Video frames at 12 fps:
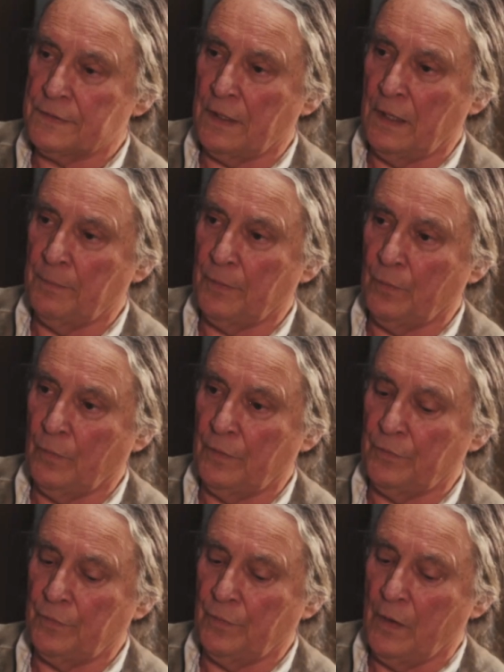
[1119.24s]
of time, are the
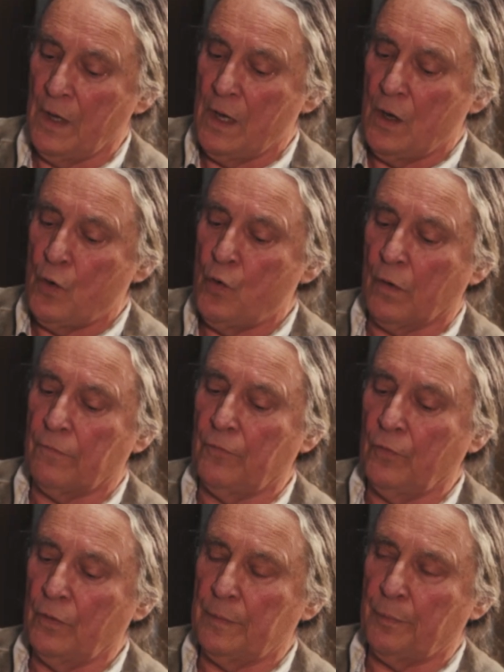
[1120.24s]
ones who, who are
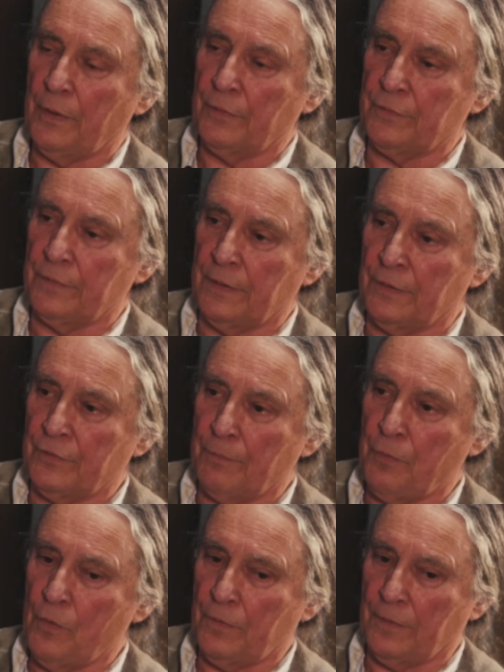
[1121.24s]
fully present and
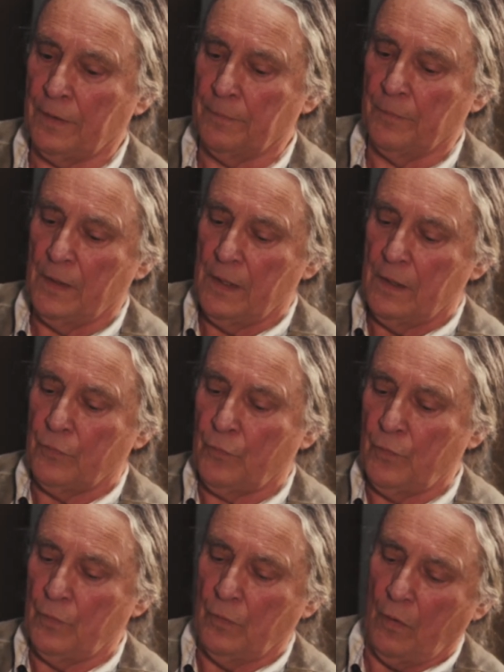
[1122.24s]
support them
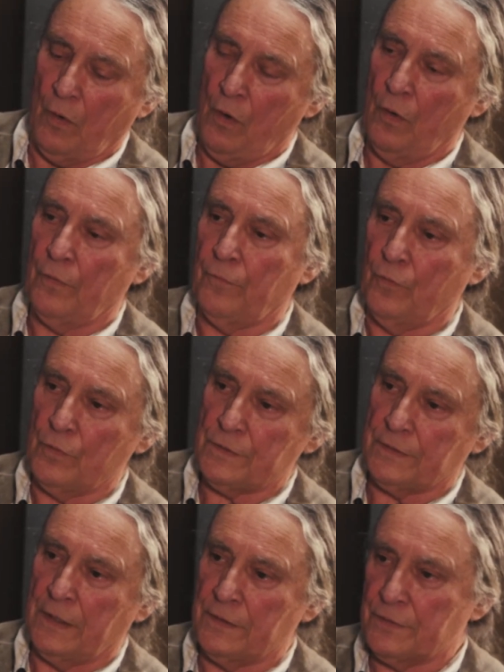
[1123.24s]
through all the four
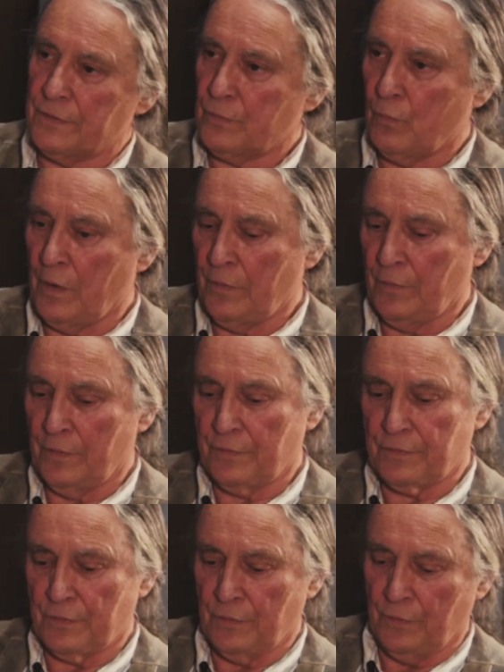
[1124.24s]
stages, whether
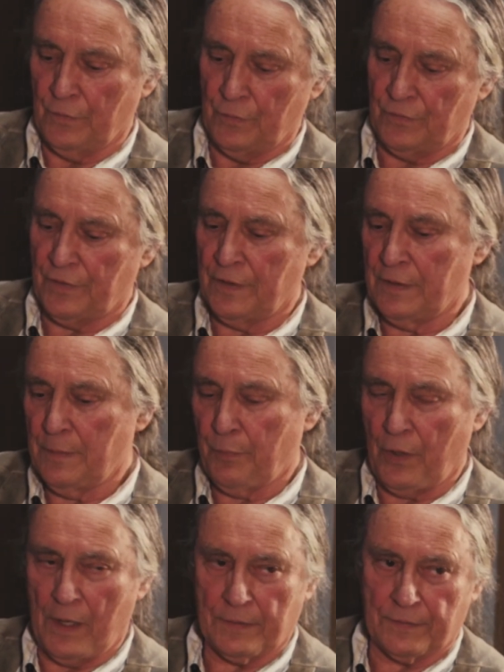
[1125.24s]
you use Hindi
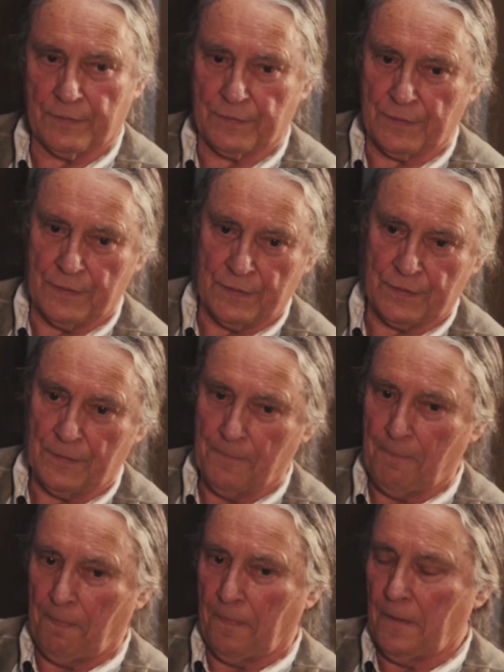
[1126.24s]
practices,
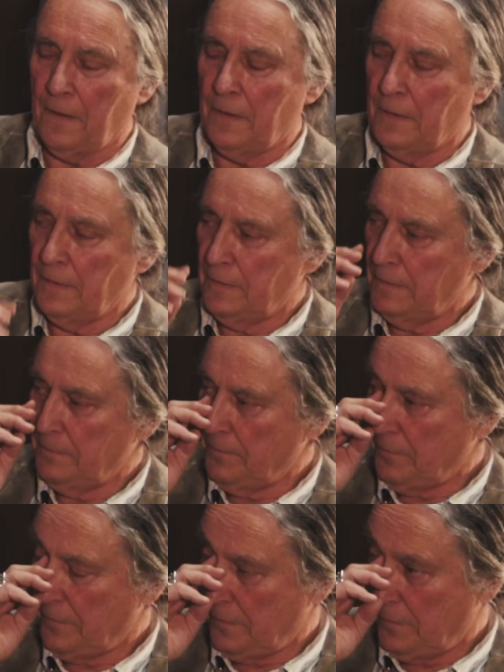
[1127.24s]
mm.
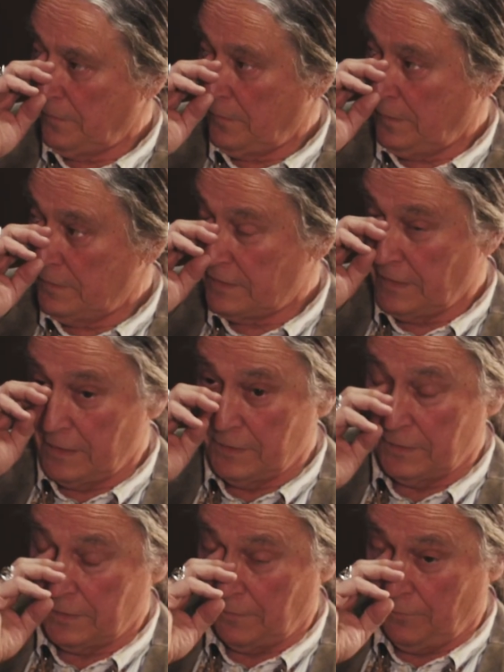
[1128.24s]
um, the
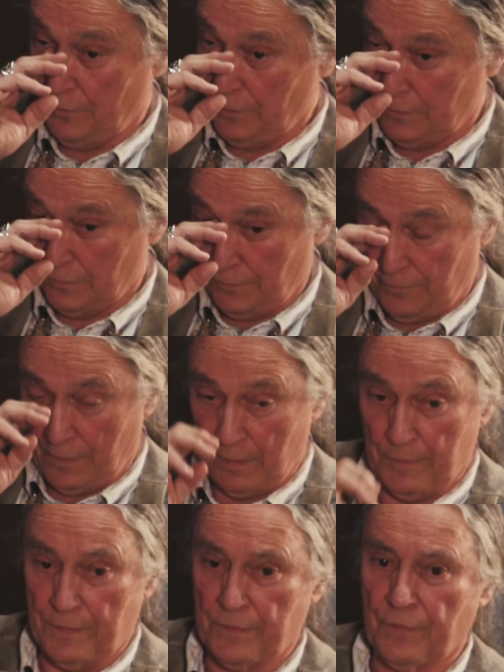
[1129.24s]
stages of vertical
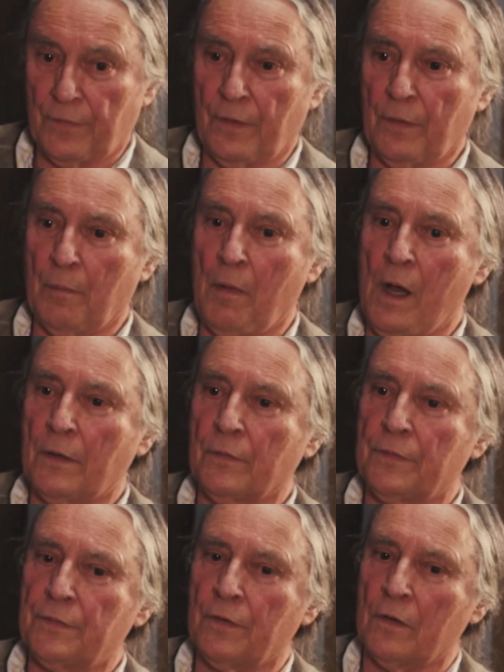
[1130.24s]
development is another model
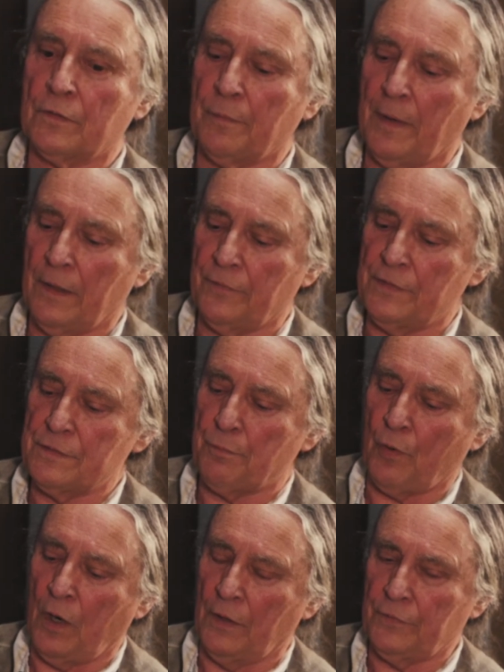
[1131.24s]
that talks about these
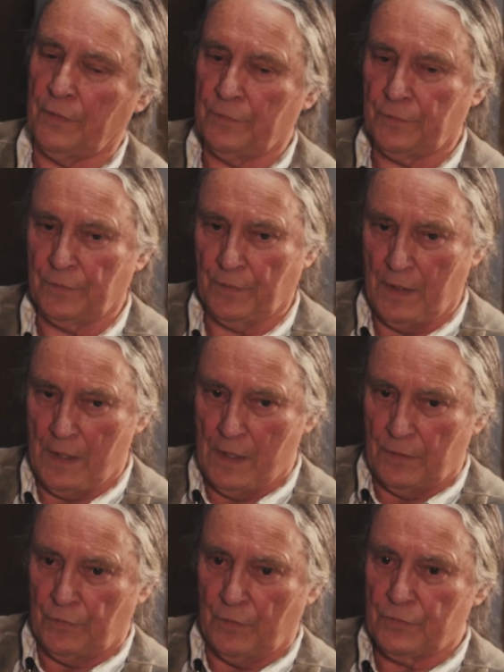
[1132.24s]
processes.
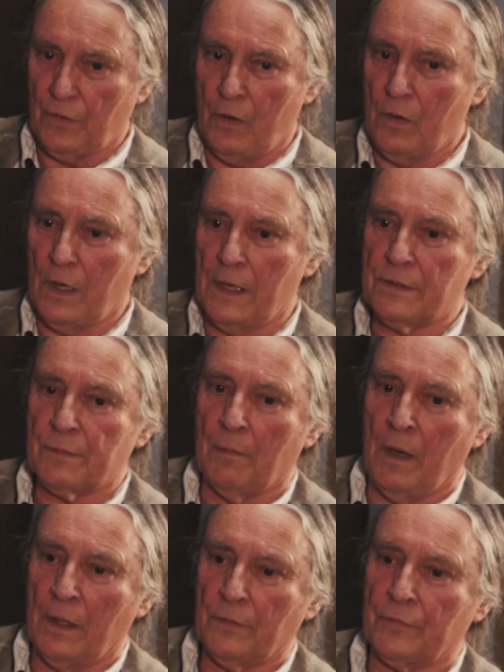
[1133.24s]
So there's all kinds of
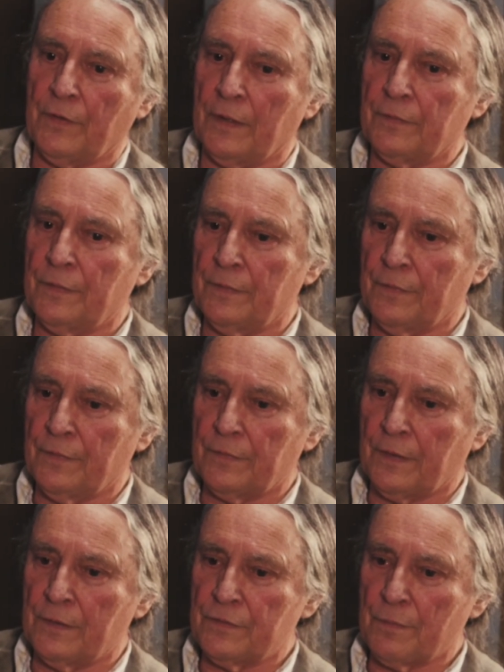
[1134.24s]
models out there that
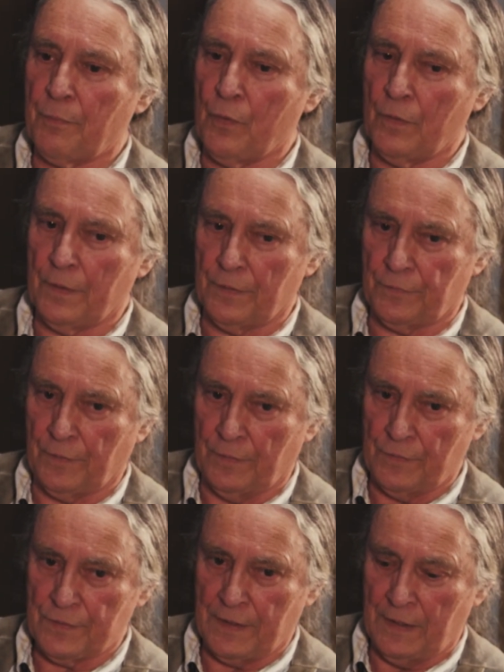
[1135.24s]
mm-hmm. can support us to
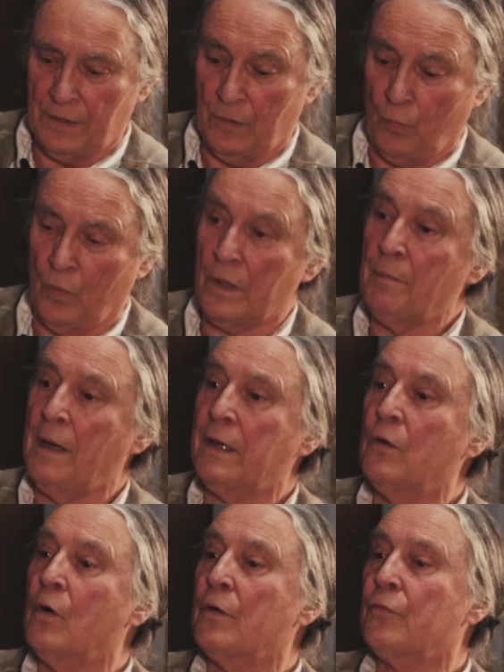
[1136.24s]
understand what am I
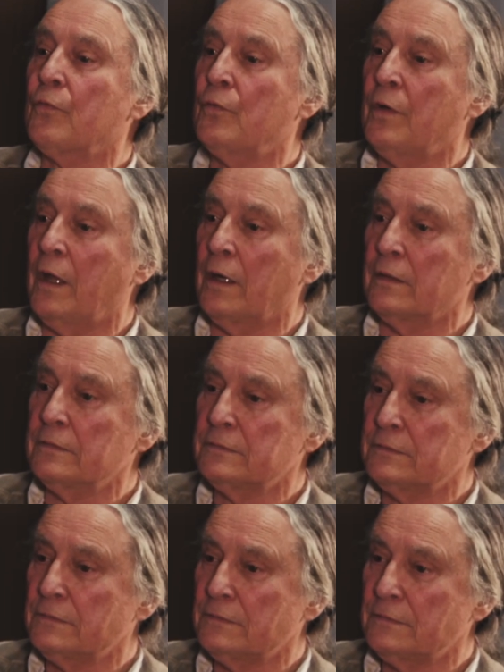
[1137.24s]
going through now.
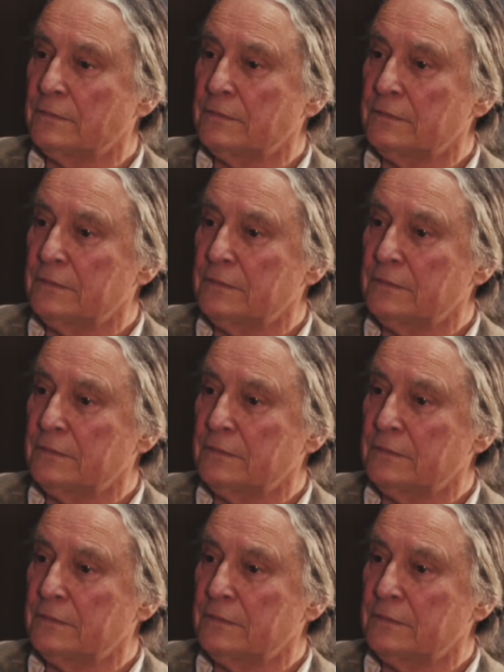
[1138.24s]
Mm-hmm